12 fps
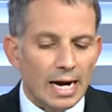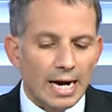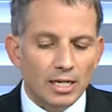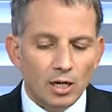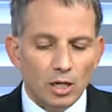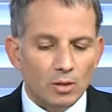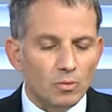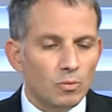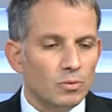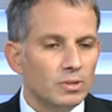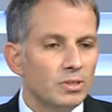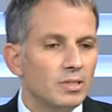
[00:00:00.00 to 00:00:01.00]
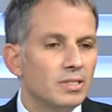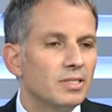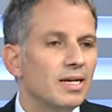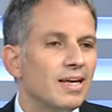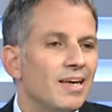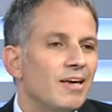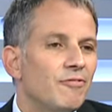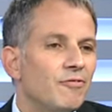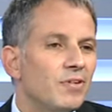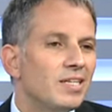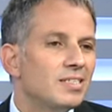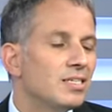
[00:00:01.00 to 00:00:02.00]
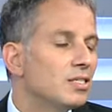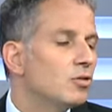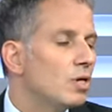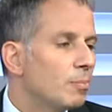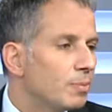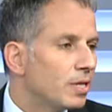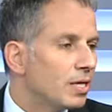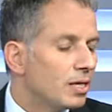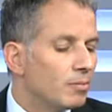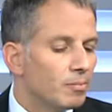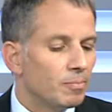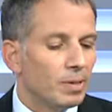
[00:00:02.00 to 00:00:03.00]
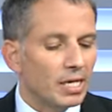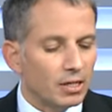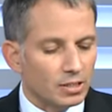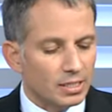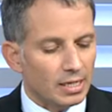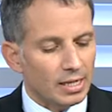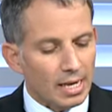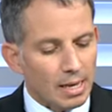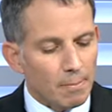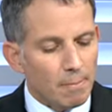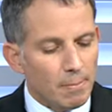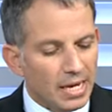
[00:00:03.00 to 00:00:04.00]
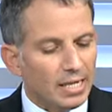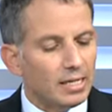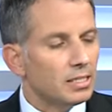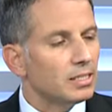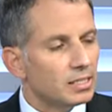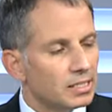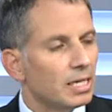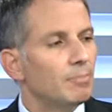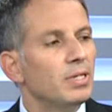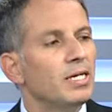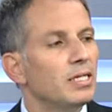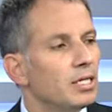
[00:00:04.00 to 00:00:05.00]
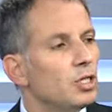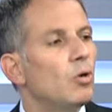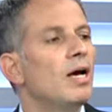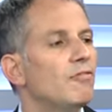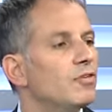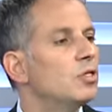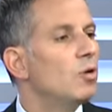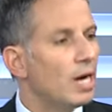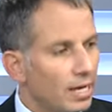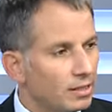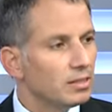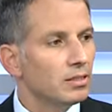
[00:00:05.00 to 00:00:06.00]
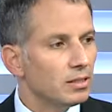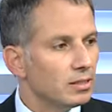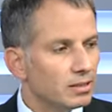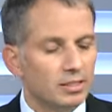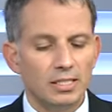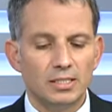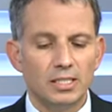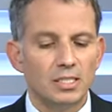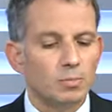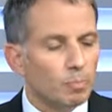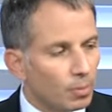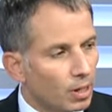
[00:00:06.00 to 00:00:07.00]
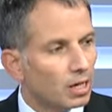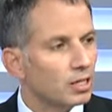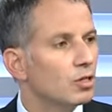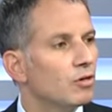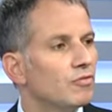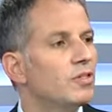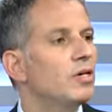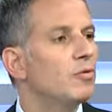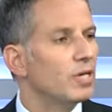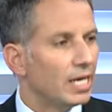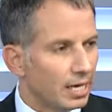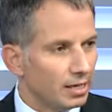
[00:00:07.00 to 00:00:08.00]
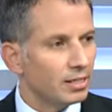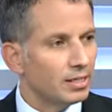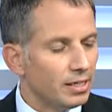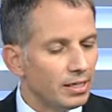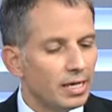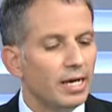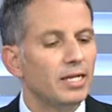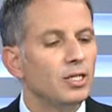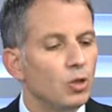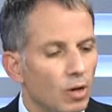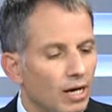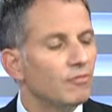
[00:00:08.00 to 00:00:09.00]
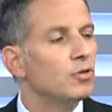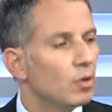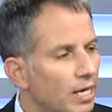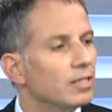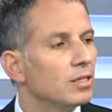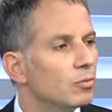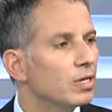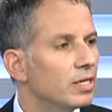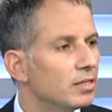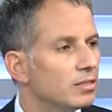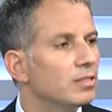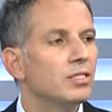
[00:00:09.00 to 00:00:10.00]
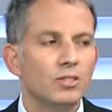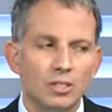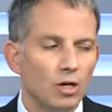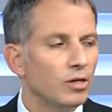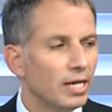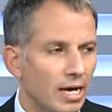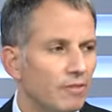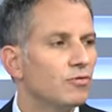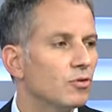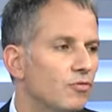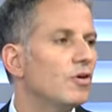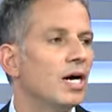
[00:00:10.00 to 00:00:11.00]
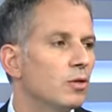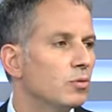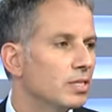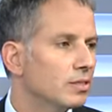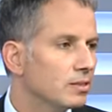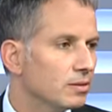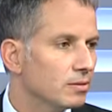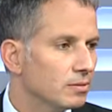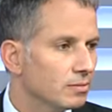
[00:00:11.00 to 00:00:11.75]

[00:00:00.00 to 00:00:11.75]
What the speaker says: I don't know if it's interrupting, because media is something that you have to handle. This is part of the reality, and you have to handle with it. You don't have to fight with it.